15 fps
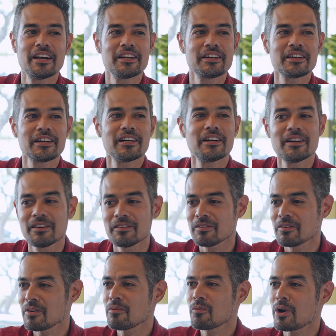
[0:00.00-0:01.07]
and uh,
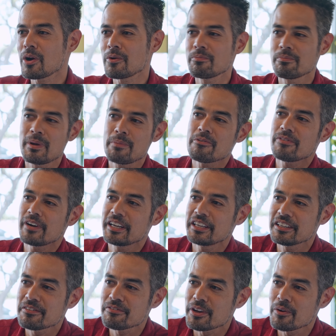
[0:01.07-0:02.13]
where can people find
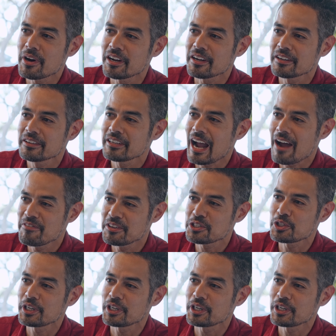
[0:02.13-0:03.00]
you if they want to have this